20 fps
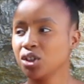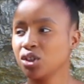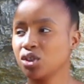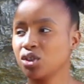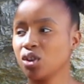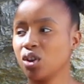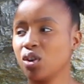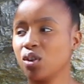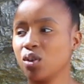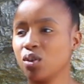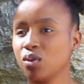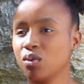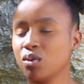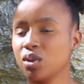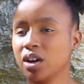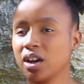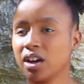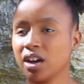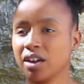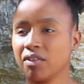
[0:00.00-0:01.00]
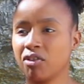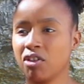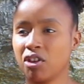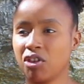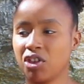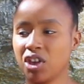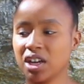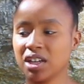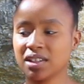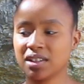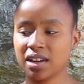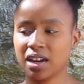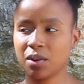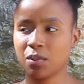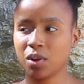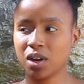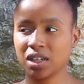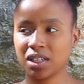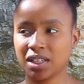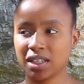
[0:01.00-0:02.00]
So the things that I
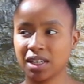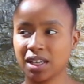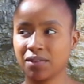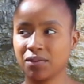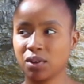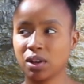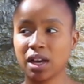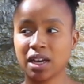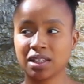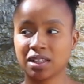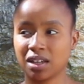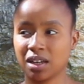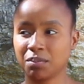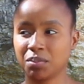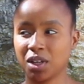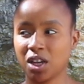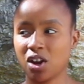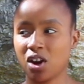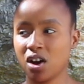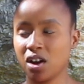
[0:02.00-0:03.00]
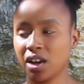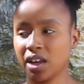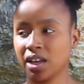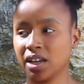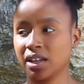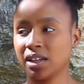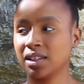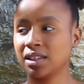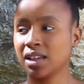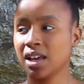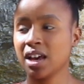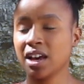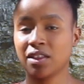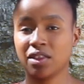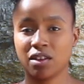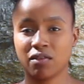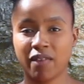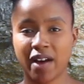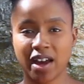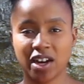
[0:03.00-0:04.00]
wanted to give you guys an update on is
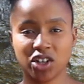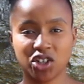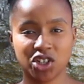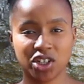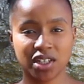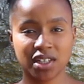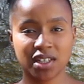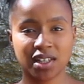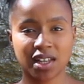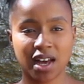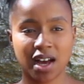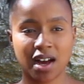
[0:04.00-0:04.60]
the radishes.